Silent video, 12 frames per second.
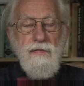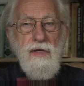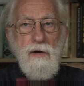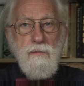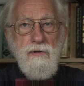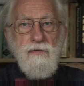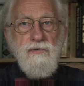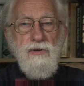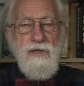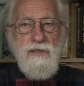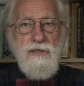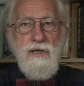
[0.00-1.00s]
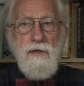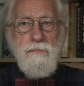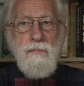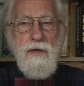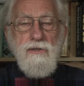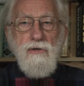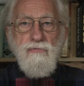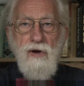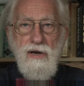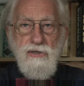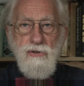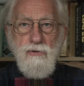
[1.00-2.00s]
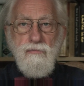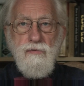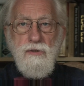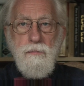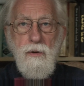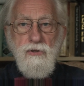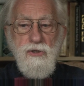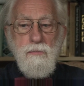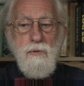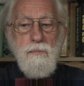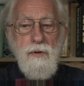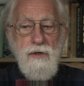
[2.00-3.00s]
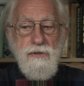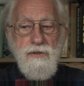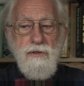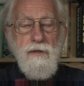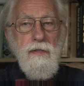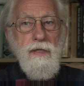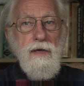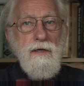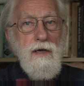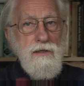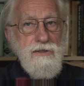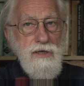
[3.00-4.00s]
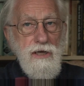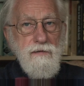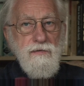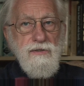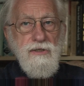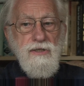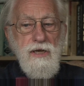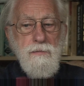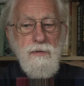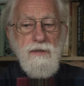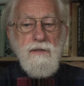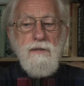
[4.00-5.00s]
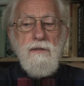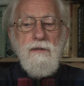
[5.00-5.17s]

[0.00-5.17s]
That would have treated him as a rational, responsible person instead of as a demon.